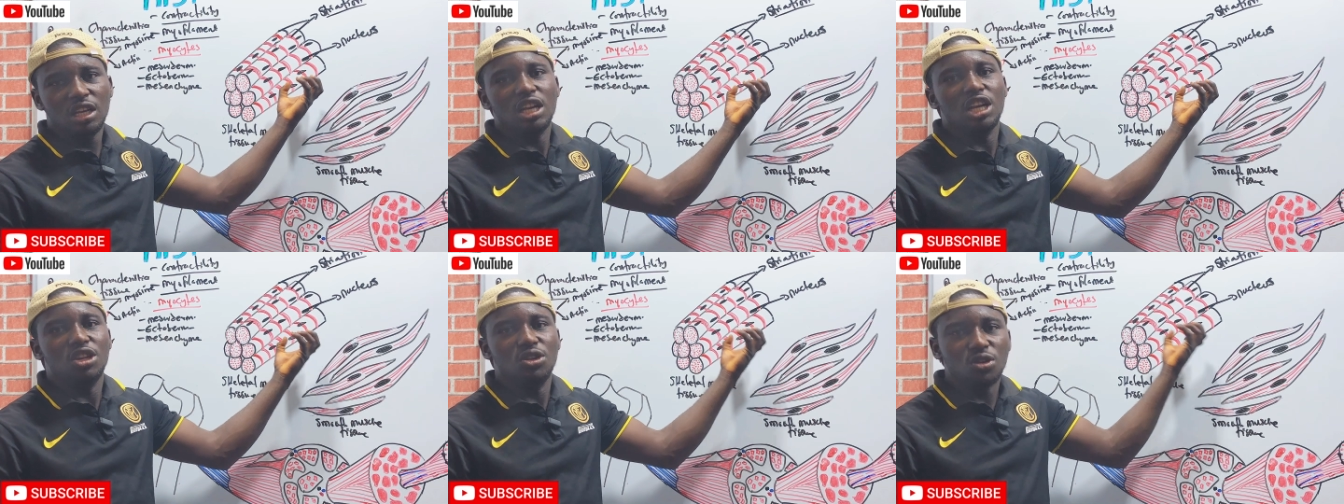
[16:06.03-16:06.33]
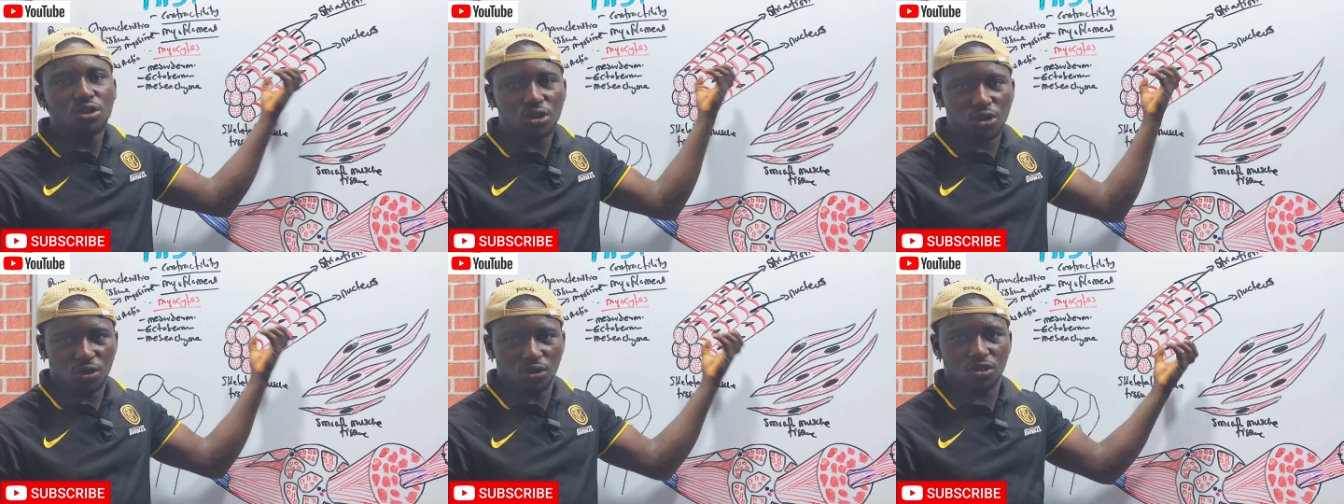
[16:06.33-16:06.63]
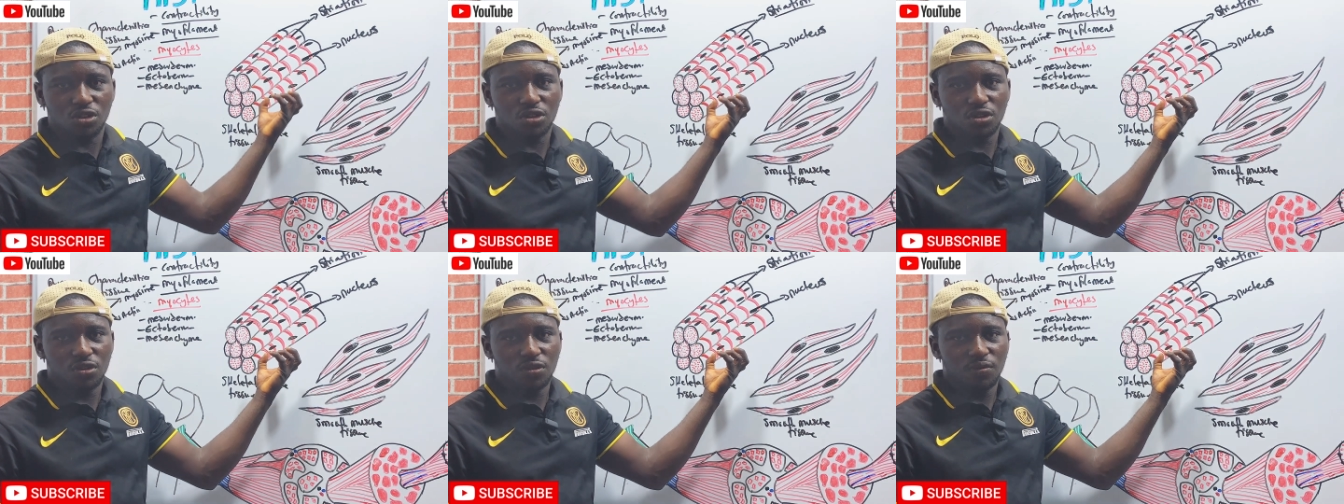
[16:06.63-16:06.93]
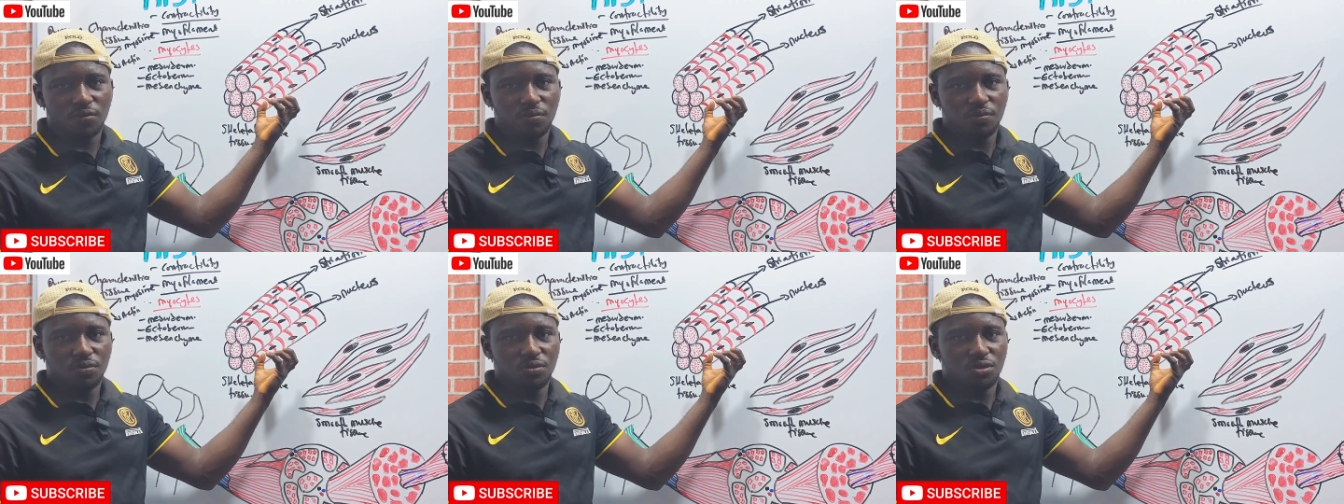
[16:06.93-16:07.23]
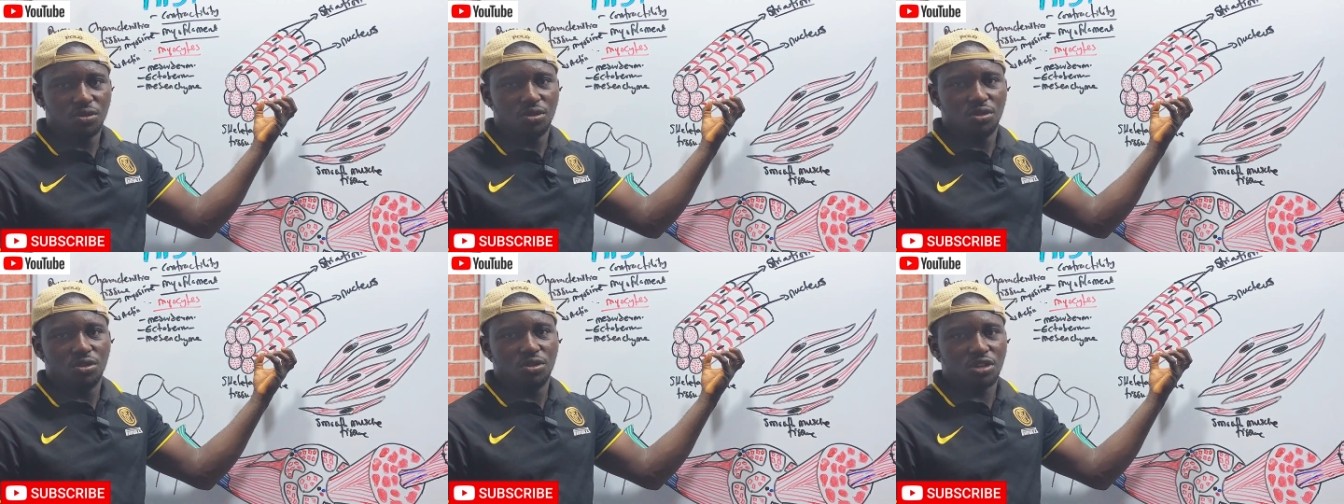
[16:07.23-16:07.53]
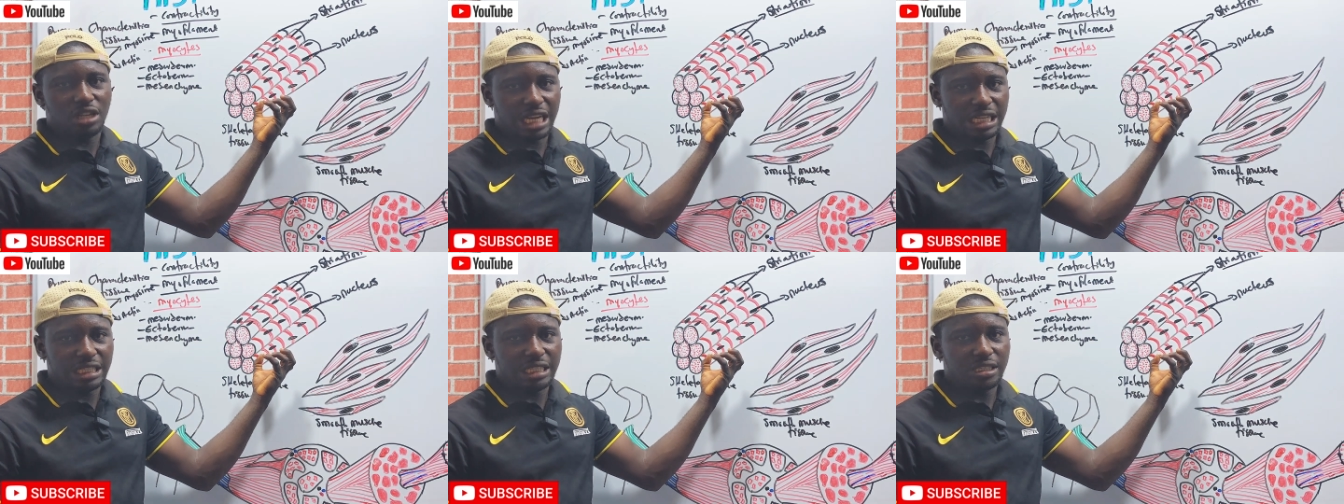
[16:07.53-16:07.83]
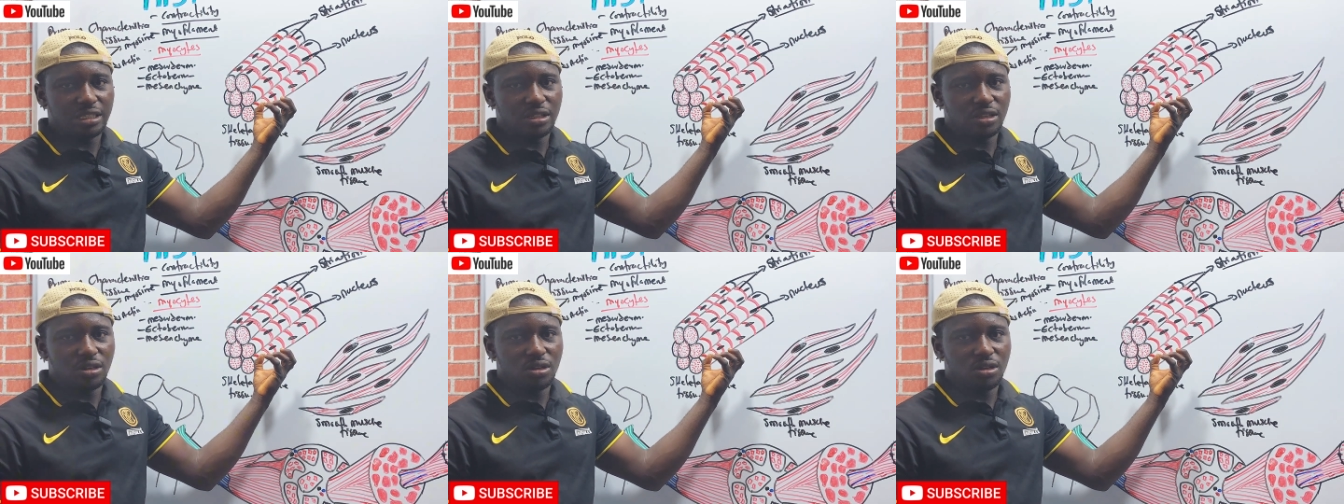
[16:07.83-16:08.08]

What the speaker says: A nucleus. You get?